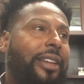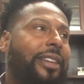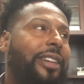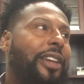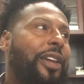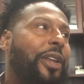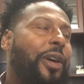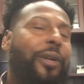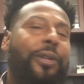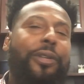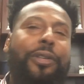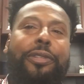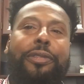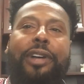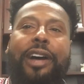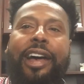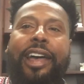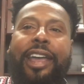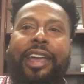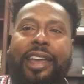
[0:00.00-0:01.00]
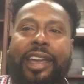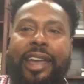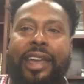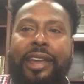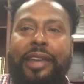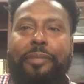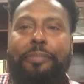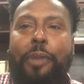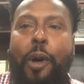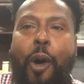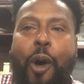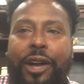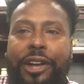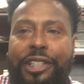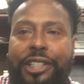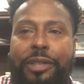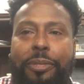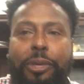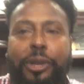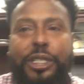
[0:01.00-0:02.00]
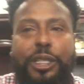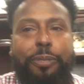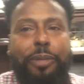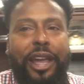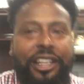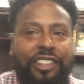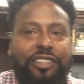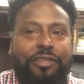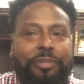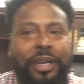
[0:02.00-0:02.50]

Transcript: you know, a, a partisan perspective,